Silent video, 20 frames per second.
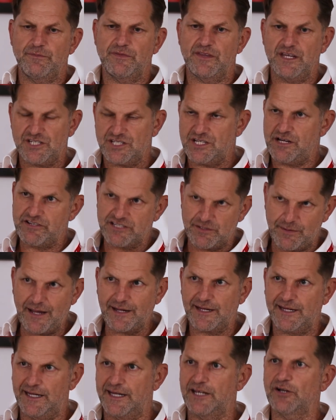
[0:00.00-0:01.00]
This year it's
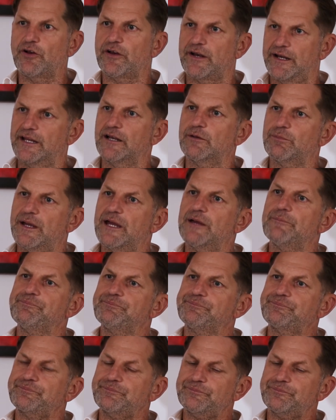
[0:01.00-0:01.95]
about kicking on a little bit.